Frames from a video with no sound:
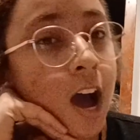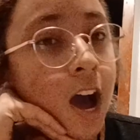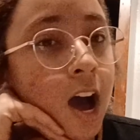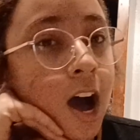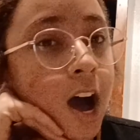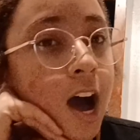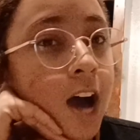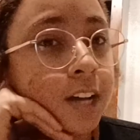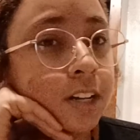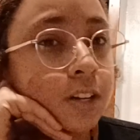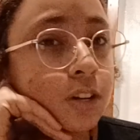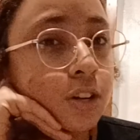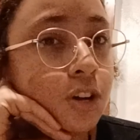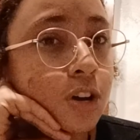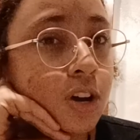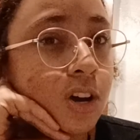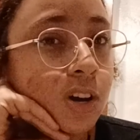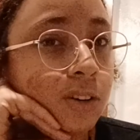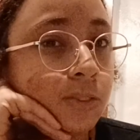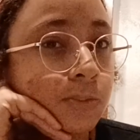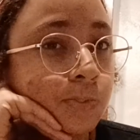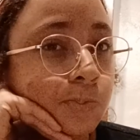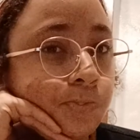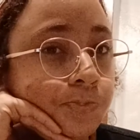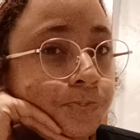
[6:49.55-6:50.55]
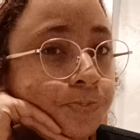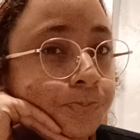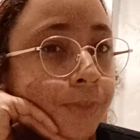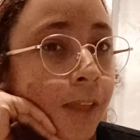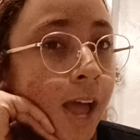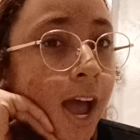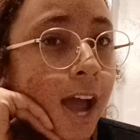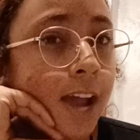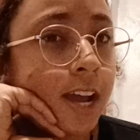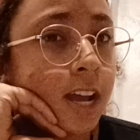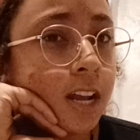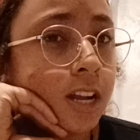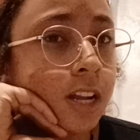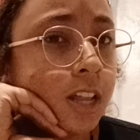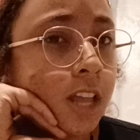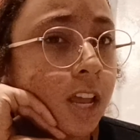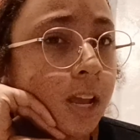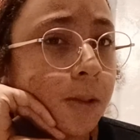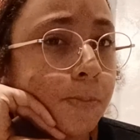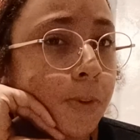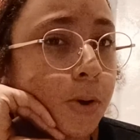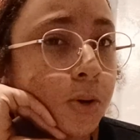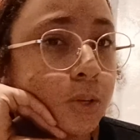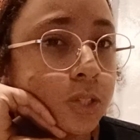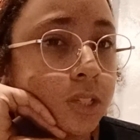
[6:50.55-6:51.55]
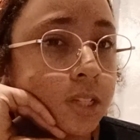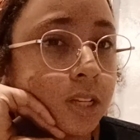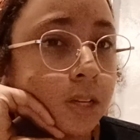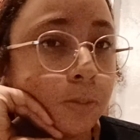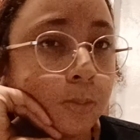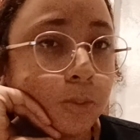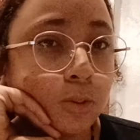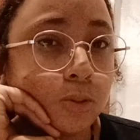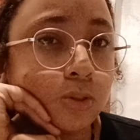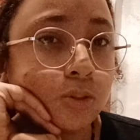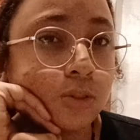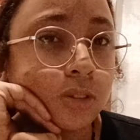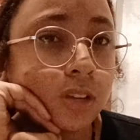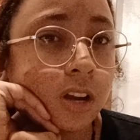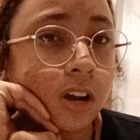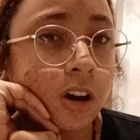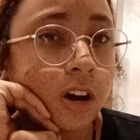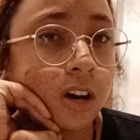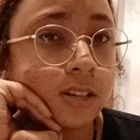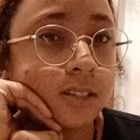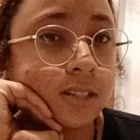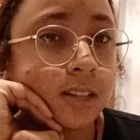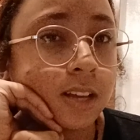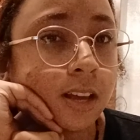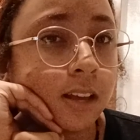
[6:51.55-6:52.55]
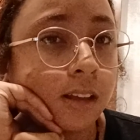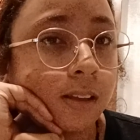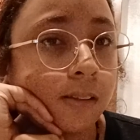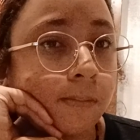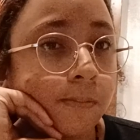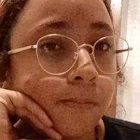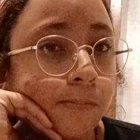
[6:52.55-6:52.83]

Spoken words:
I don't know. I kind of like posting music content.